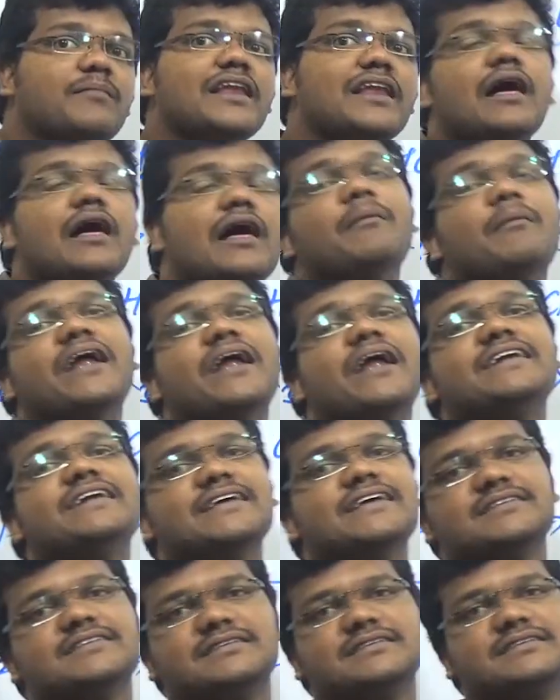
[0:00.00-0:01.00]
amine
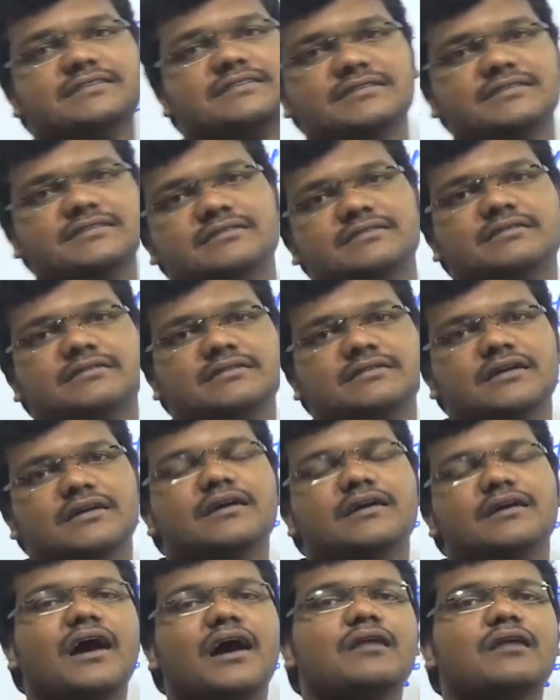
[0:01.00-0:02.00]
test.
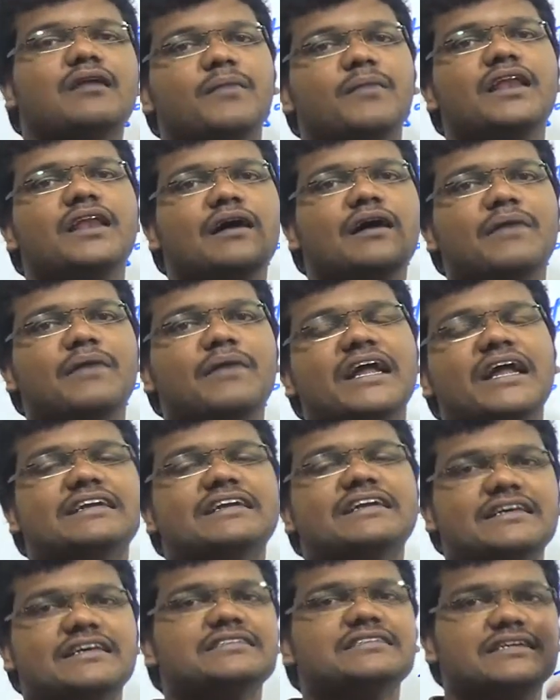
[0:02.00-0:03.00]
Carbyl amine
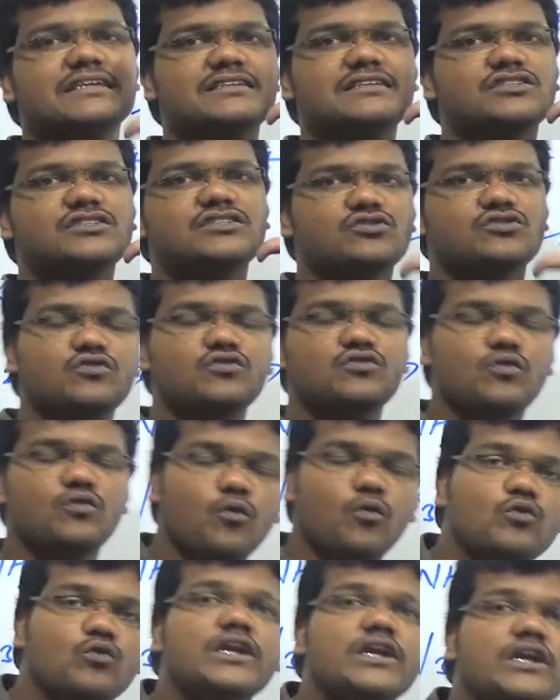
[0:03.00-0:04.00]
test is shown
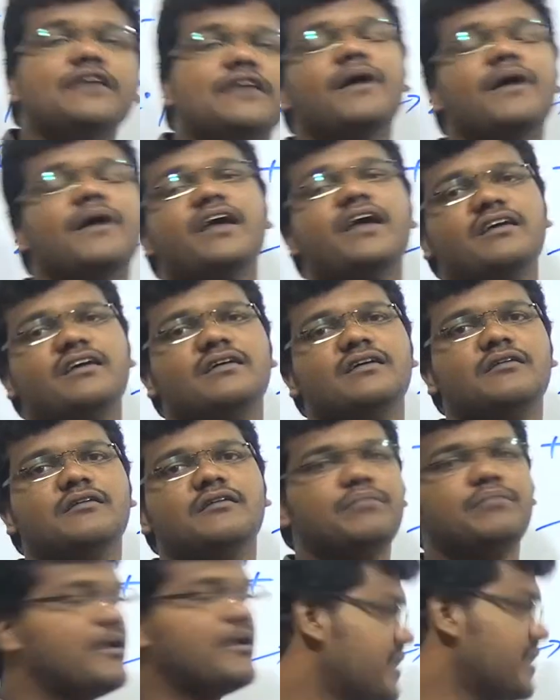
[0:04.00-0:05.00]
only by
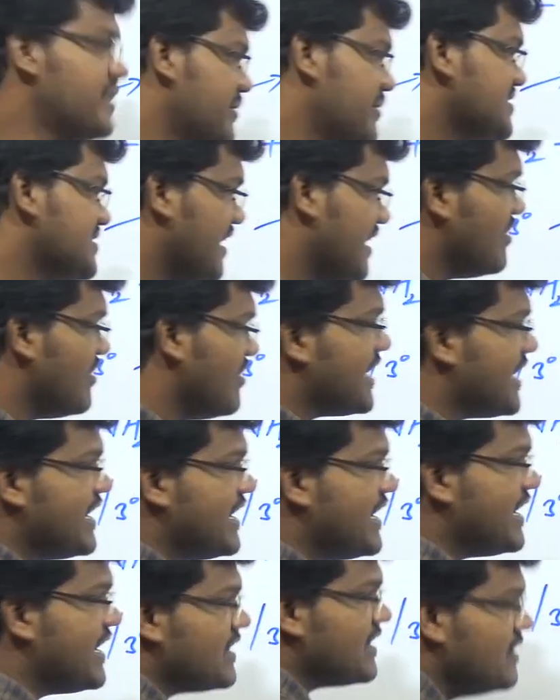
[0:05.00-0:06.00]
primary amines. I will write
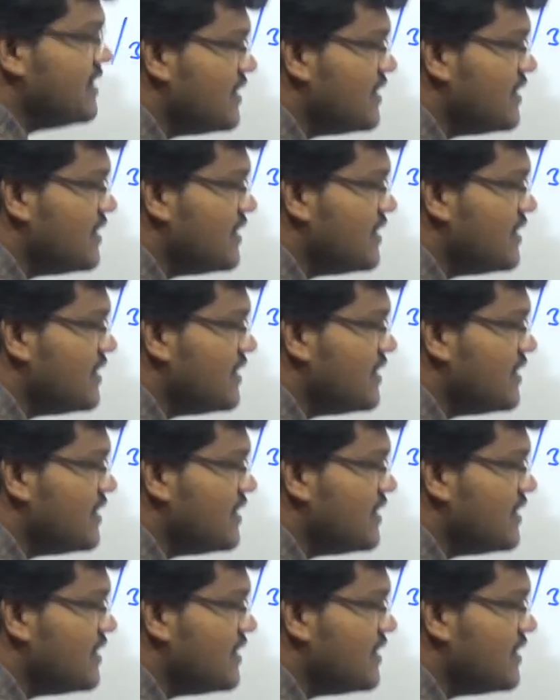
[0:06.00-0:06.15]
the